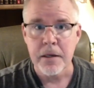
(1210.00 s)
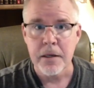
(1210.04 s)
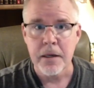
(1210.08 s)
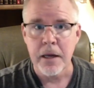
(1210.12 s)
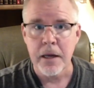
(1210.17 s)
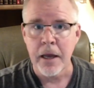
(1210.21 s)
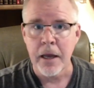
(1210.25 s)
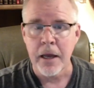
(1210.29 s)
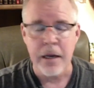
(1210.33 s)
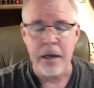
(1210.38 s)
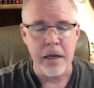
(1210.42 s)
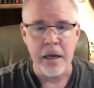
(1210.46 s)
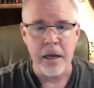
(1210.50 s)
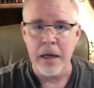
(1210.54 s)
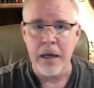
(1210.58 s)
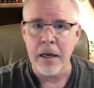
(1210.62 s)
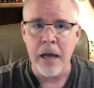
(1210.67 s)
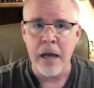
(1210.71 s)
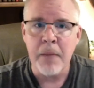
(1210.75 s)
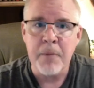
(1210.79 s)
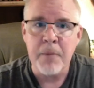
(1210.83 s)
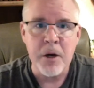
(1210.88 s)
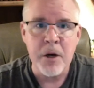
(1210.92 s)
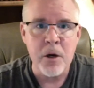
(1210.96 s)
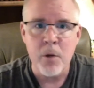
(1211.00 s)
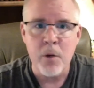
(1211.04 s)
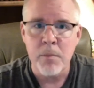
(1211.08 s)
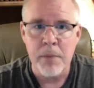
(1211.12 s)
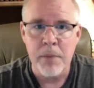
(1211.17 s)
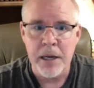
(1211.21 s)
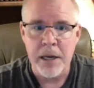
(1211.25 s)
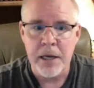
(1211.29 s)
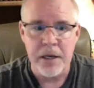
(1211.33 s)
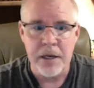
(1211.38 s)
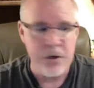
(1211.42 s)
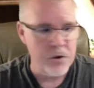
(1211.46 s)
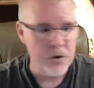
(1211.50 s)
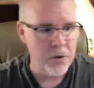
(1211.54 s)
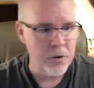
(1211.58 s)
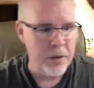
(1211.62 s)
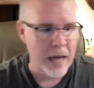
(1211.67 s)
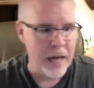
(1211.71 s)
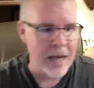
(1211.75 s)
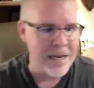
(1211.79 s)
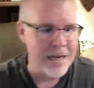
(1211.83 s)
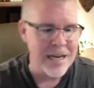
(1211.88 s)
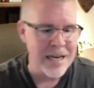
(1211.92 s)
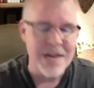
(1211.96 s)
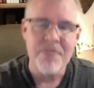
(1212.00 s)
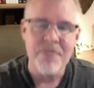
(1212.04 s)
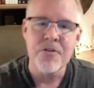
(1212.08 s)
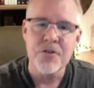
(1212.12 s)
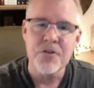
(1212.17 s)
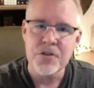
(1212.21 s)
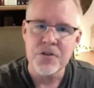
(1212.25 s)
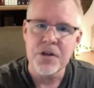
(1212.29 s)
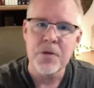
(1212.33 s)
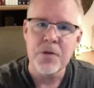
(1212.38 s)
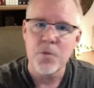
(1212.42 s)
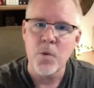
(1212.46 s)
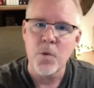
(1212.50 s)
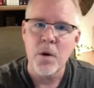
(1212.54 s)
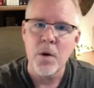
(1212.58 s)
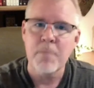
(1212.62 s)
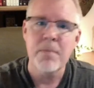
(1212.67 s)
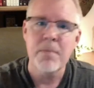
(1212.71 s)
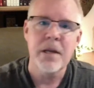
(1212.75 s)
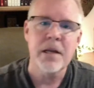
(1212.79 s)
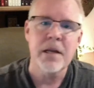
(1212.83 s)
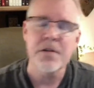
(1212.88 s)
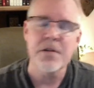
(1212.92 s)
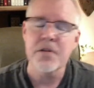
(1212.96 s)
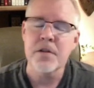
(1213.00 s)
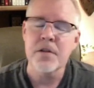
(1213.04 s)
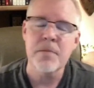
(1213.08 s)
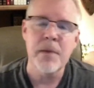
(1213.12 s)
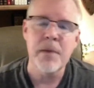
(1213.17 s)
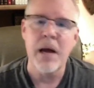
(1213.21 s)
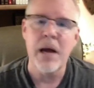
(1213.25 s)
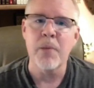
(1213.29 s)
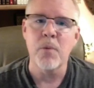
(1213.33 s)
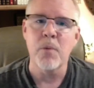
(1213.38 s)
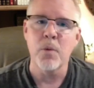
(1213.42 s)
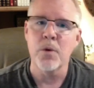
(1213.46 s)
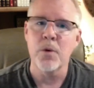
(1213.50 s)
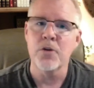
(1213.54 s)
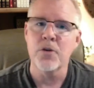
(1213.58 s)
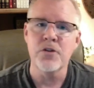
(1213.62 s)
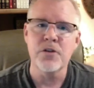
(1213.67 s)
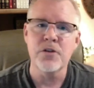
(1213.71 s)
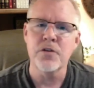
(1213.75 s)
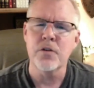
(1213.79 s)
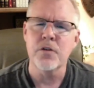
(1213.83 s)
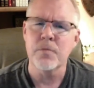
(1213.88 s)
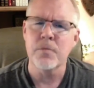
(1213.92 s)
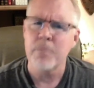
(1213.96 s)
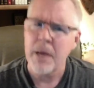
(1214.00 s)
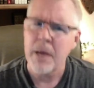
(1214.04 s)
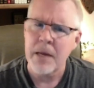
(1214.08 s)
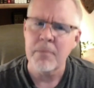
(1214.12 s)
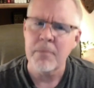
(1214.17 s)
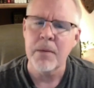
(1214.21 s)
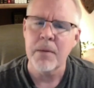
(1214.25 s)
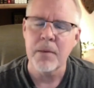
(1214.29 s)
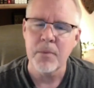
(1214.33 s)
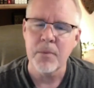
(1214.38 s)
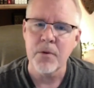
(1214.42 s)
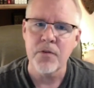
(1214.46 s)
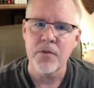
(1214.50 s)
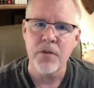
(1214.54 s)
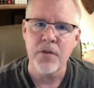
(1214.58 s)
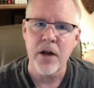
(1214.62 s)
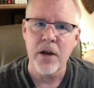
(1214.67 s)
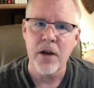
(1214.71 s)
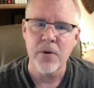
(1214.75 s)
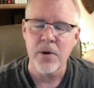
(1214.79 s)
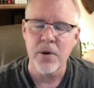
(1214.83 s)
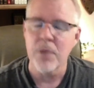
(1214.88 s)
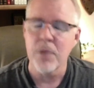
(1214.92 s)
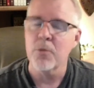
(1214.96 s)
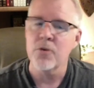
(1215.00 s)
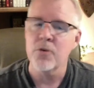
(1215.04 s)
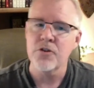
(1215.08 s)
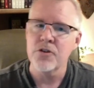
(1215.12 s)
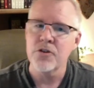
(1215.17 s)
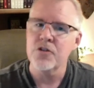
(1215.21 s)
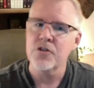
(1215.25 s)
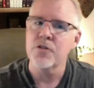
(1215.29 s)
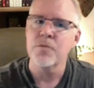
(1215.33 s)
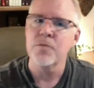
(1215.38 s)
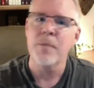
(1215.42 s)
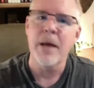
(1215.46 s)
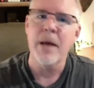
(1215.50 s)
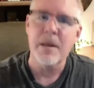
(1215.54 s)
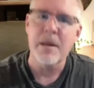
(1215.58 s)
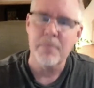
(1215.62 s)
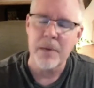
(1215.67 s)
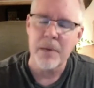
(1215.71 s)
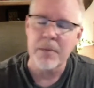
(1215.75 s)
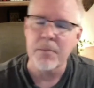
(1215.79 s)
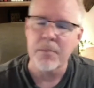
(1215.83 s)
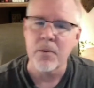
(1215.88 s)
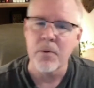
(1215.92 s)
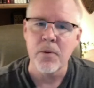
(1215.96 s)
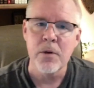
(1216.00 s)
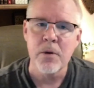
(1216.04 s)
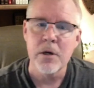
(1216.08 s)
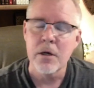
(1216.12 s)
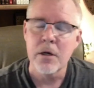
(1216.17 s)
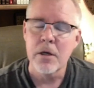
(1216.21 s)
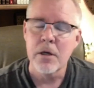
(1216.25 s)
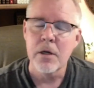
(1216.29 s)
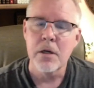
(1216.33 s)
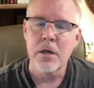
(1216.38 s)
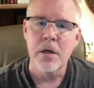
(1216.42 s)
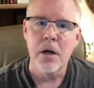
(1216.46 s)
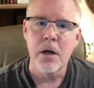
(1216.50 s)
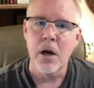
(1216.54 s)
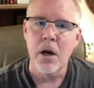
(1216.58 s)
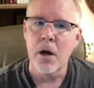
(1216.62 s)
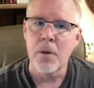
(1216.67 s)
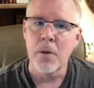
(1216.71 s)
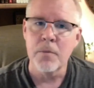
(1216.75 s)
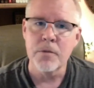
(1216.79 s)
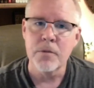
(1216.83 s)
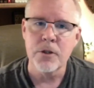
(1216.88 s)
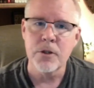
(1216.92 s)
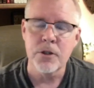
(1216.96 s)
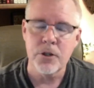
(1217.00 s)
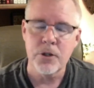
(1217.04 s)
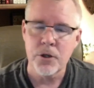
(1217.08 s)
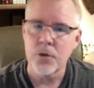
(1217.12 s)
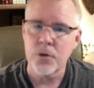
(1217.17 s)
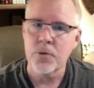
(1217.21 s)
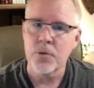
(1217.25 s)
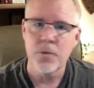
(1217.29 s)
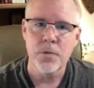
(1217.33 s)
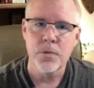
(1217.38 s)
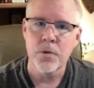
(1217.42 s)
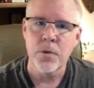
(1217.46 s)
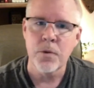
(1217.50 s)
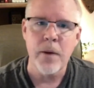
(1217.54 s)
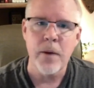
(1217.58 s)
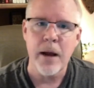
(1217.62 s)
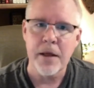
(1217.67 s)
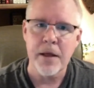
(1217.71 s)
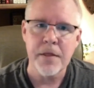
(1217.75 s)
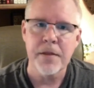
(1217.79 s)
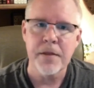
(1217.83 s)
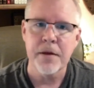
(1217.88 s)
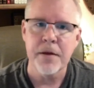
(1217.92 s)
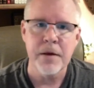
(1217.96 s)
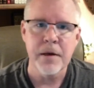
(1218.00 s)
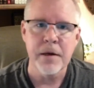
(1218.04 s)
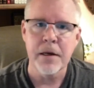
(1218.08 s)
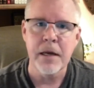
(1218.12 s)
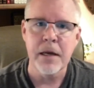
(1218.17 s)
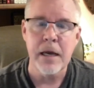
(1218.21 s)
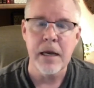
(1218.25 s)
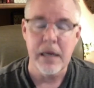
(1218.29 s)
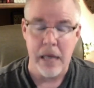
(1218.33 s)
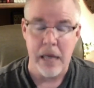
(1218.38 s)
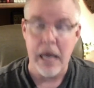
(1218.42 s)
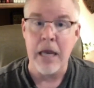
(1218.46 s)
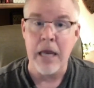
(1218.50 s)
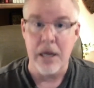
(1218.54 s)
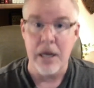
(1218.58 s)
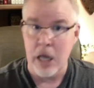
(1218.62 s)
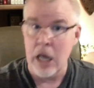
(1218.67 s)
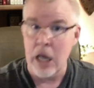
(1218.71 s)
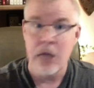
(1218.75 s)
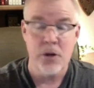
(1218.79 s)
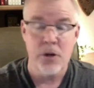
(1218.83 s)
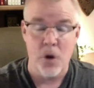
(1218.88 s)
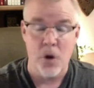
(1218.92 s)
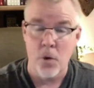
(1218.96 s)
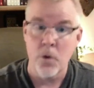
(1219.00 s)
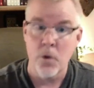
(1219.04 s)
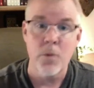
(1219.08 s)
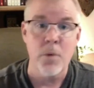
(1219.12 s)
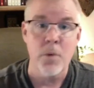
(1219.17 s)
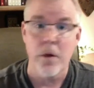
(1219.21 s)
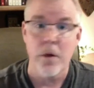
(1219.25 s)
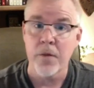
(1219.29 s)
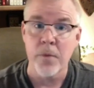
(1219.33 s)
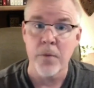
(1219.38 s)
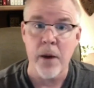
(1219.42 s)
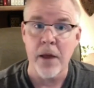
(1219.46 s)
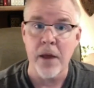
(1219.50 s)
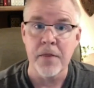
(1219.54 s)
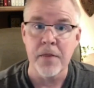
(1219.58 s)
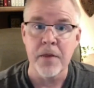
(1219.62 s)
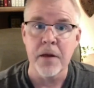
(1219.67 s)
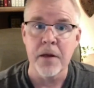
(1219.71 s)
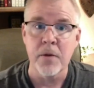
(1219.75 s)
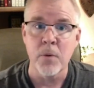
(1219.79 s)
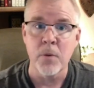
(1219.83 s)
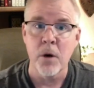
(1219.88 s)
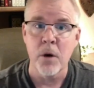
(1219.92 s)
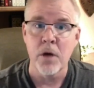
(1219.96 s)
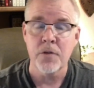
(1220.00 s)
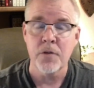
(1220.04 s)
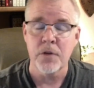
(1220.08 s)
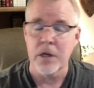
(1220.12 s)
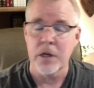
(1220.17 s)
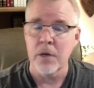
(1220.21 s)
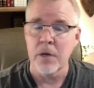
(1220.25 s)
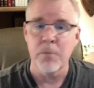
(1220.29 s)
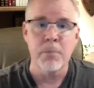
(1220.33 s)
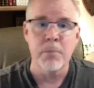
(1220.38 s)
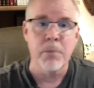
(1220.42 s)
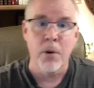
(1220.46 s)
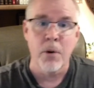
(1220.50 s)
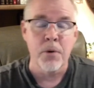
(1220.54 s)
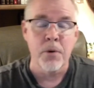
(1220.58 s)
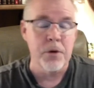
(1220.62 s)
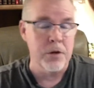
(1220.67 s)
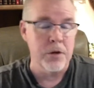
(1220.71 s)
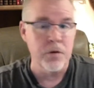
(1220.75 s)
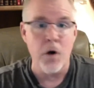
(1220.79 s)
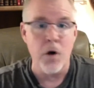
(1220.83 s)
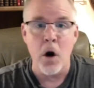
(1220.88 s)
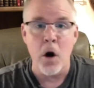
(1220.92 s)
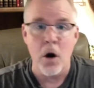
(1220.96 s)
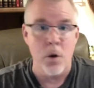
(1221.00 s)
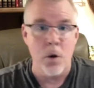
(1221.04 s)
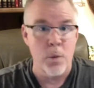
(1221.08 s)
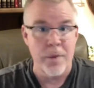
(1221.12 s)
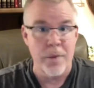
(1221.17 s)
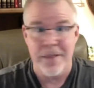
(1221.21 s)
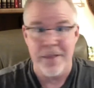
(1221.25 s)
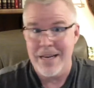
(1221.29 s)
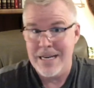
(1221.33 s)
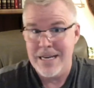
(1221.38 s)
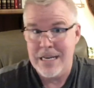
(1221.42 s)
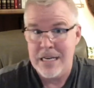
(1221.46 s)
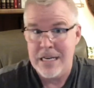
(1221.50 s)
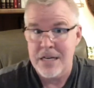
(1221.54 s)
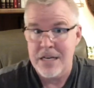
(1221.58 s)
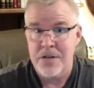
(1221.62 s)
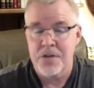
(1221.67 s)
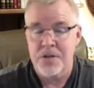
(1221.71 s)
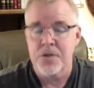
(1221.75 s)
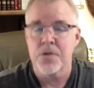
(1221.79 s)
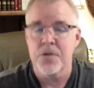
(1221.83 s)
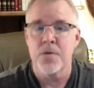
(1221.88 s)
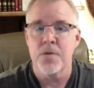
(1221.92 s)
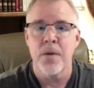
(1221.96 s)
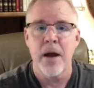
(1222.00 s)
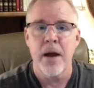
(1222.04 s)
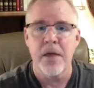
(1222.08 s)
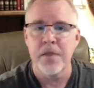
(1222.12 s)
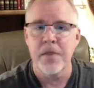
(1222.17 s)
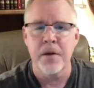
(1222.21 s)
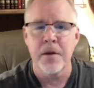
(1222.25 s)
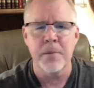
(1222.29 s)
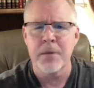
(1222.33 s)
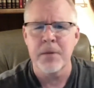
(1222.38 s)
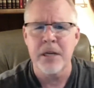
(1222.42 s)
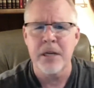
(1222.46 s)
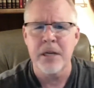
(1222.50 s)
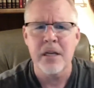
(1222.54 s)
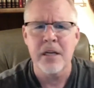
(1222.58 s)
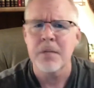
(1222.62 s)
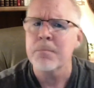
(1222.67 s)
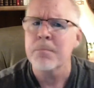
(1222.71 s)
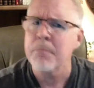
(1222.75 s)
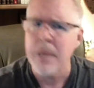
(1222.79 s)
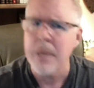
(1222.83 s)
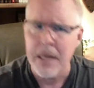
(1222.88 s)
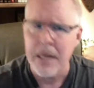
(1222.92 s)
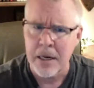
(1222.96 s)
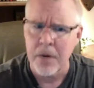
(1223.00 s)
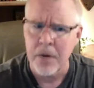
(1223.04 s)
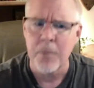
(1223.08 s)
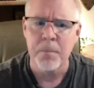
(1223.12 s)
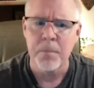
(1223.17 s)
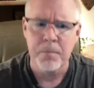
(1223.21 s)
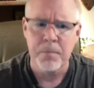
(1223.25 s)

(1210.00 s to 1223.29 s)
And I'm not going to beg you to do it. I never see one place in the Bible where Jesus begged people to follow Him, where Jesus begged people to do the right thing. He told them what the right thing was, and it broke His heart when they didn't do the right thing, but He didn't beg them.